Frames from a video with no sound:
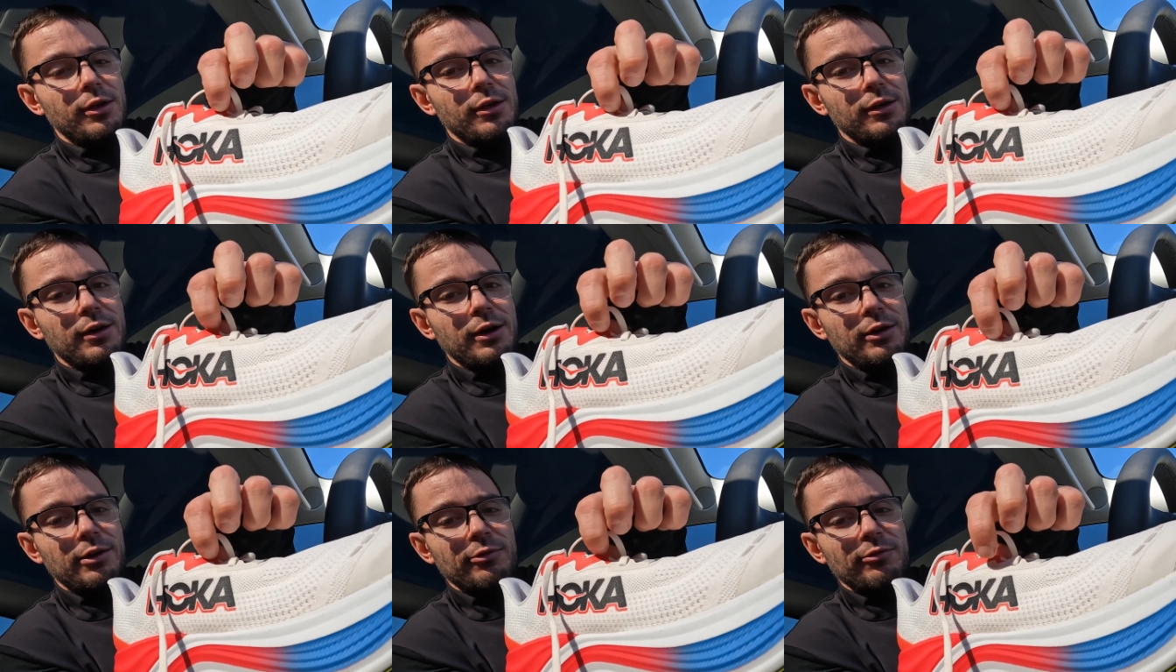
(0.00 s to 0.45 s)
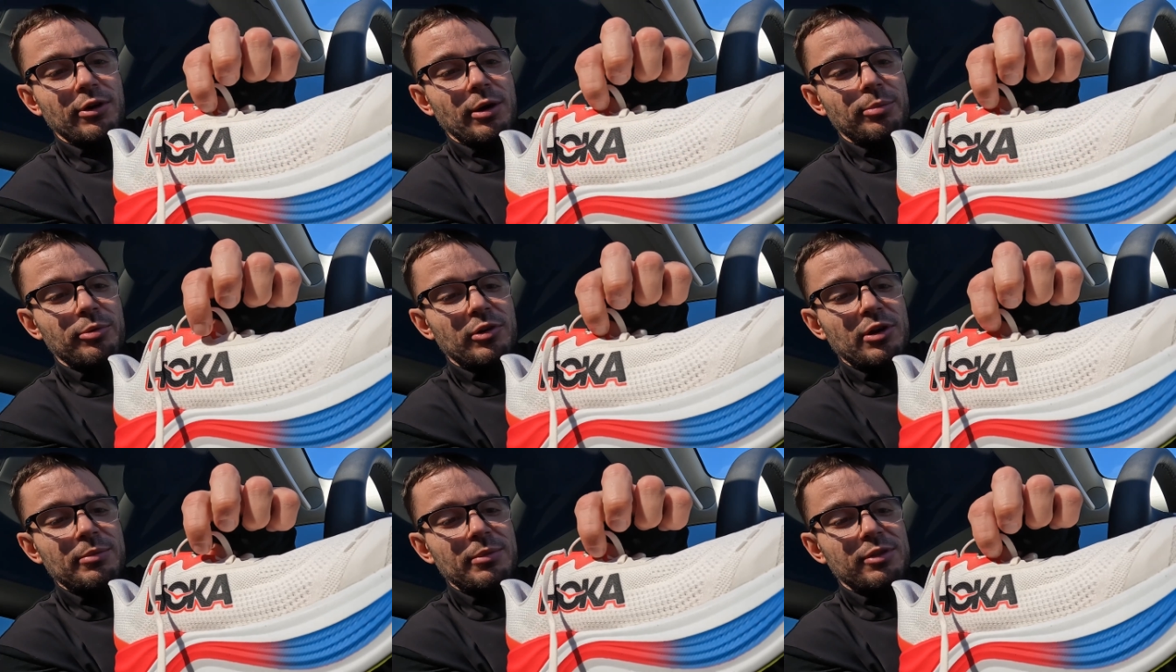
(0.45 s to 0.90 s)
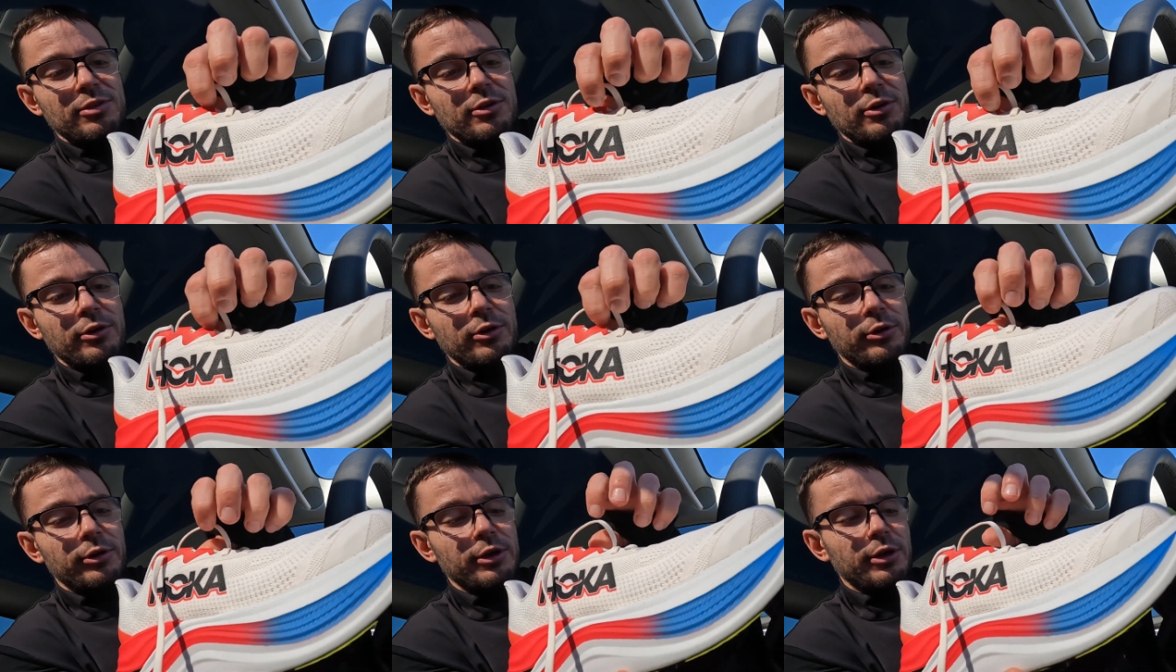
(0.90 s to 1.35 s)
kind of rubbery
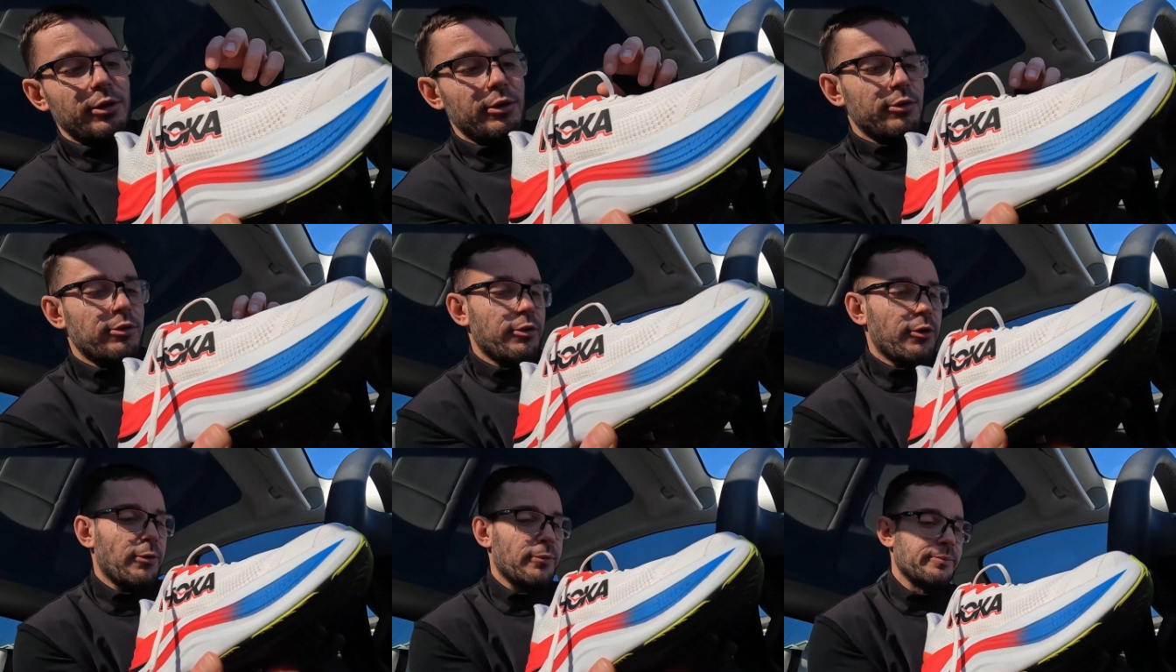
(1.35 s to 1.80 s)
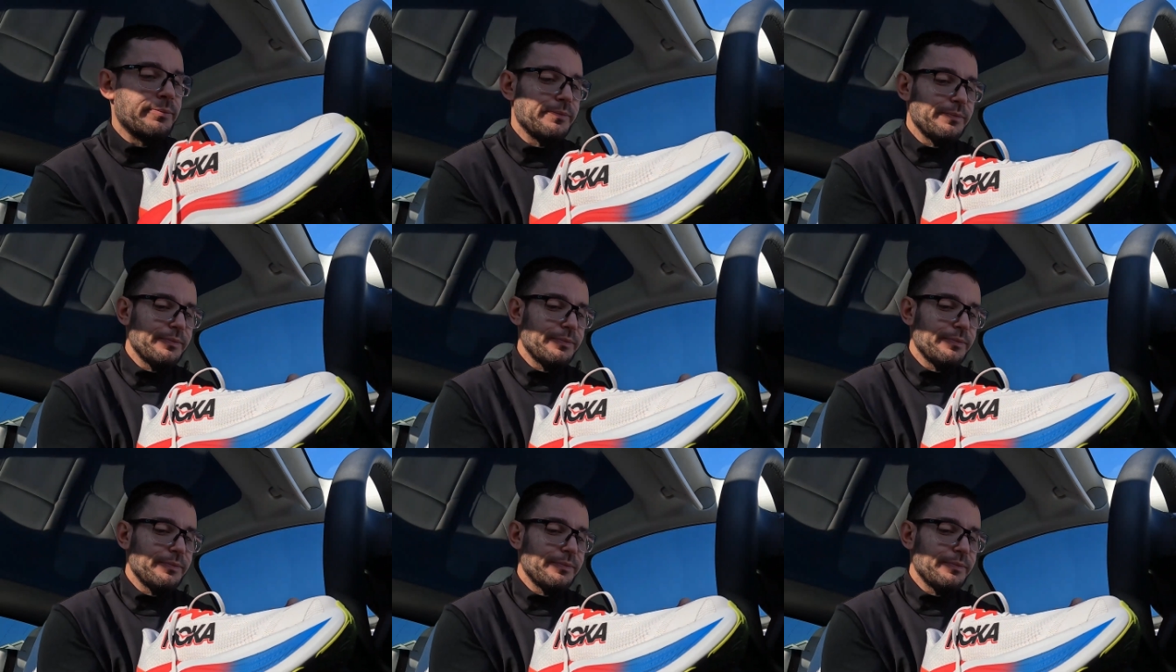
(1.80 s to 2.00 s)
material here. So